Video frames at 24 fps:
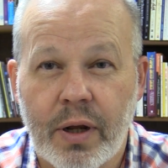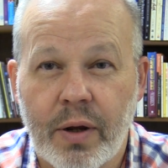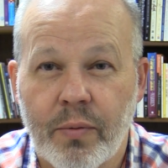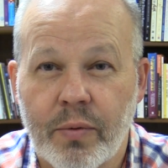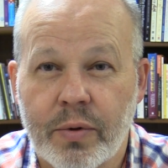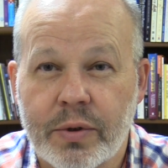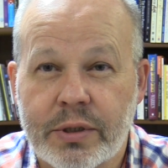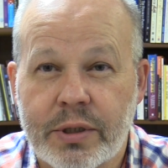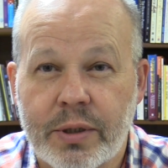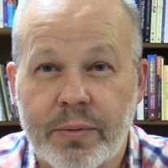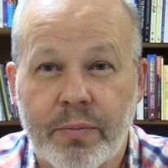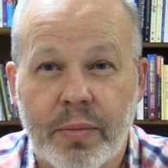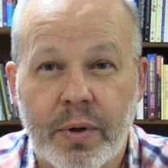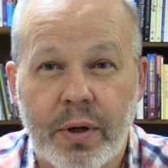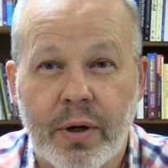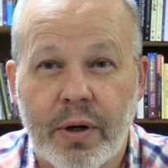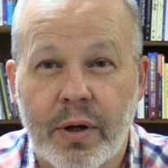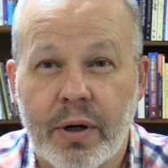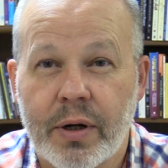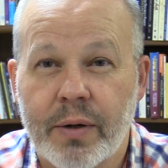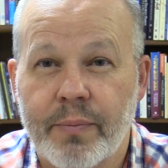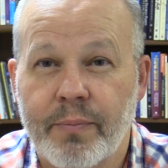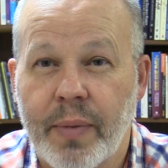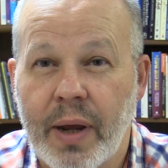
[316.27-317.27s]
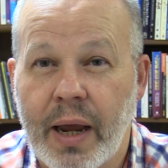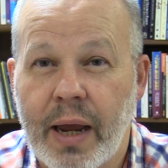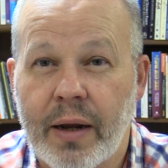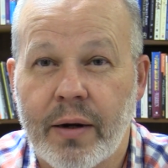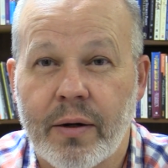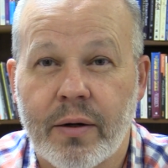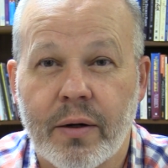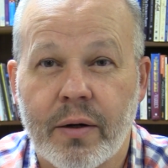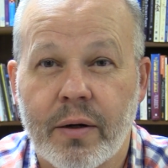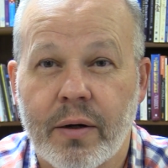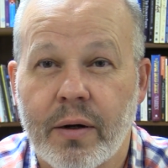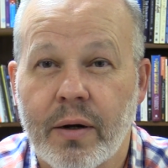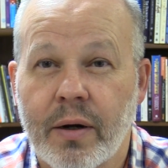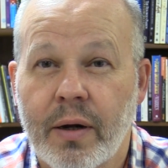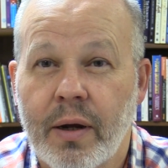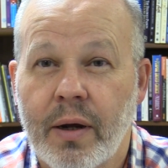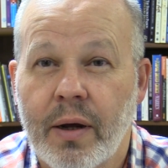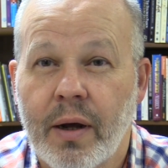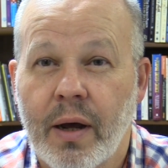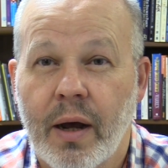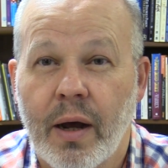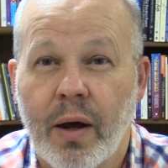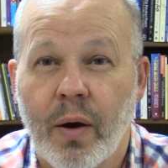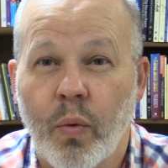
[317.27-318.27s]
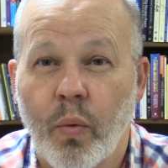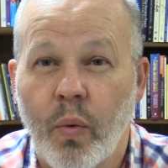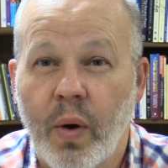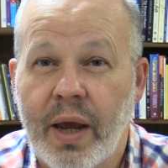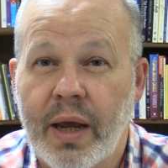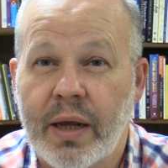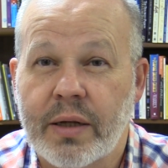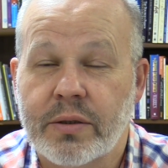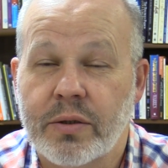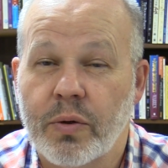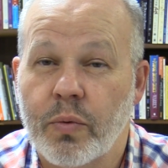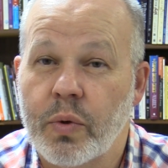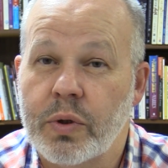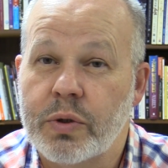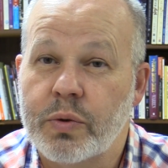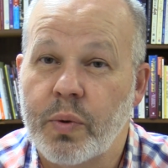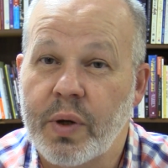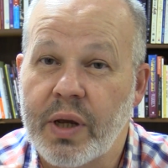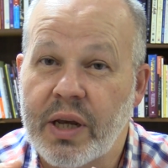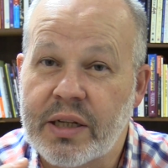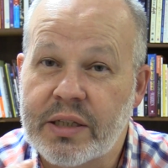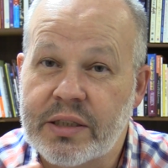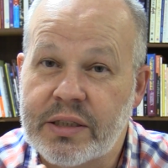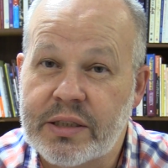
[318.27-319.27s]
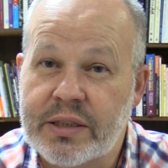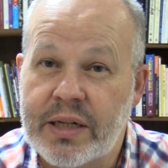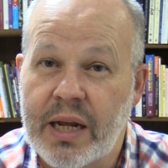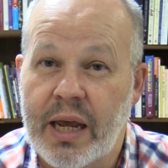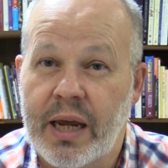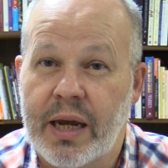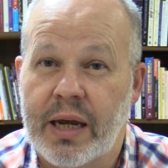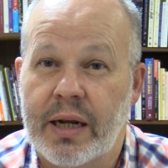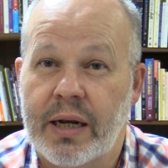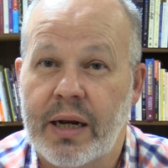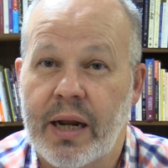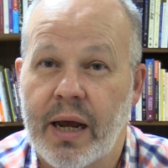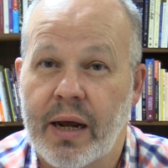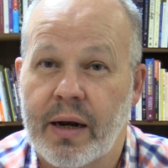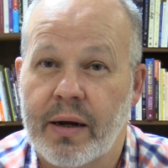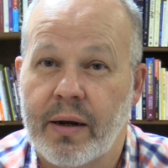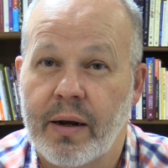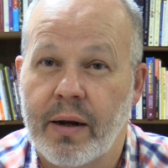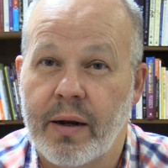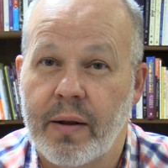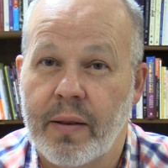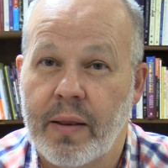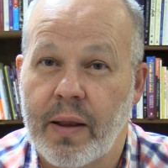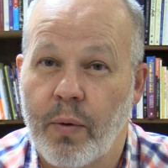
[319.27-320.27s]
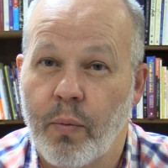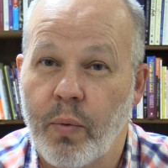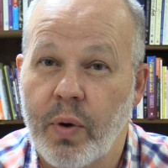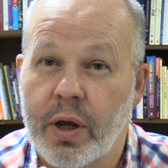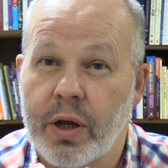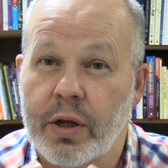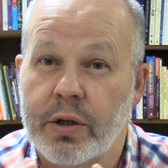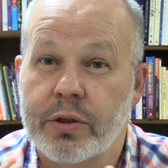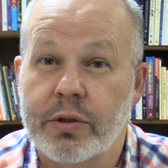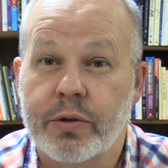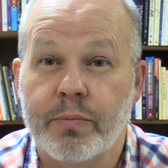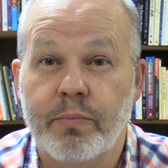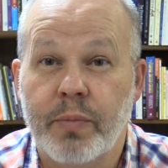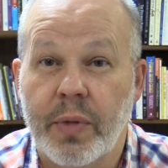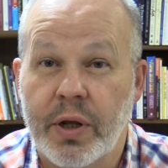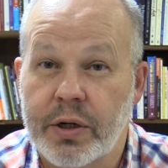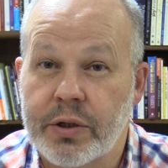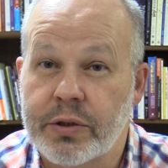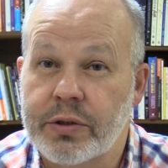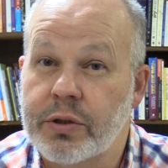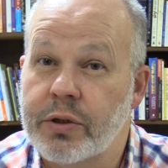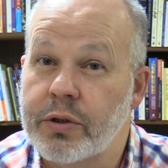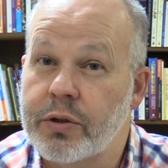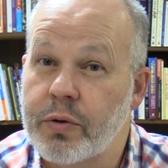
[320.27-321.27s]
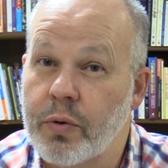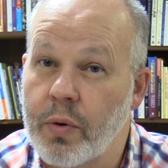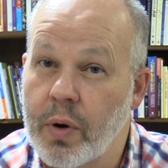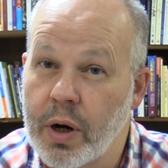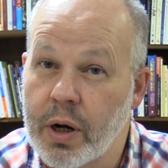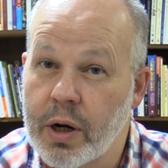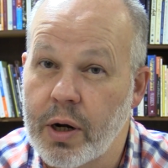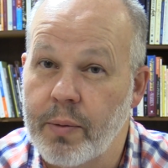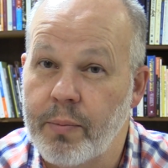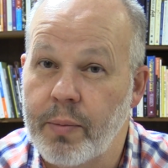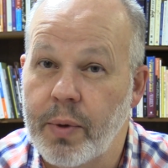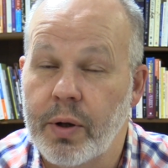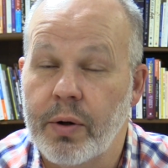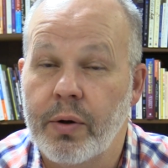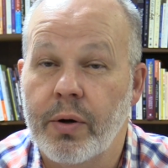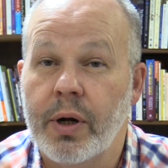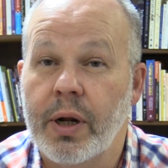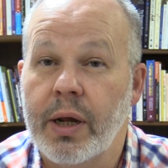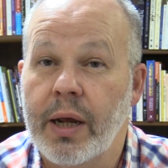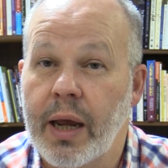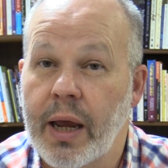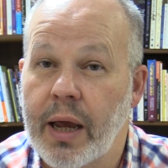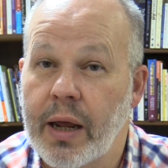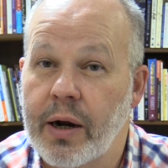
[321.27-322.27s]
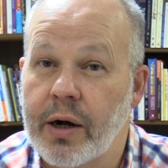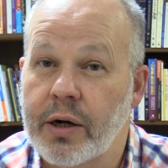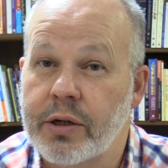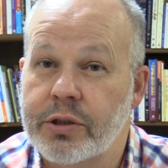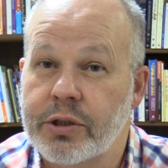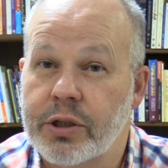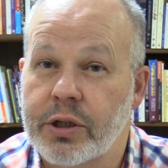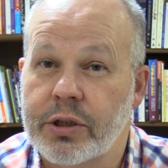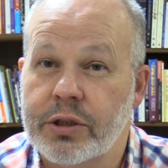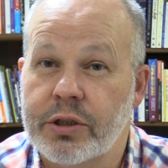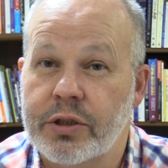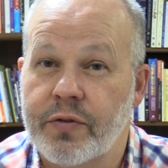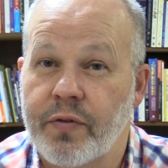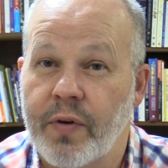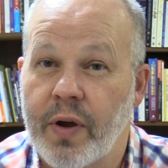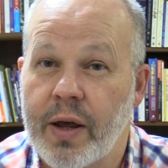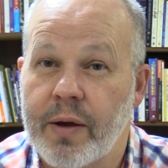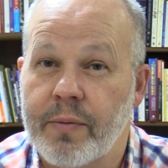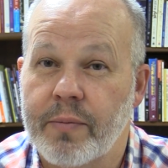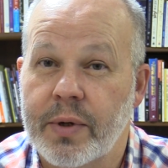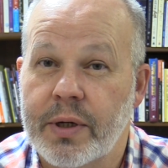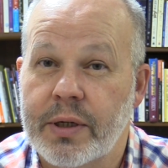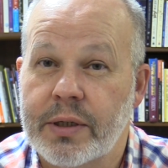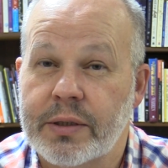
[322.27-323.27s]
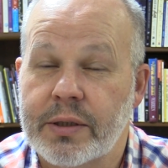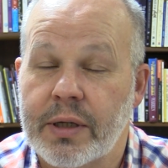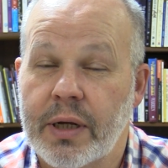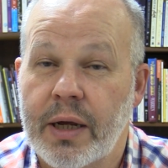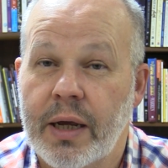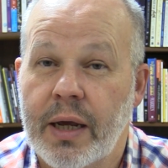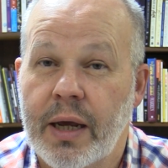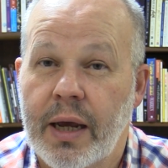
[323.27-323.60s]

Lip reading: and we're simply going to banter ways in which we can stay connected, that we can minister to our community and our church families,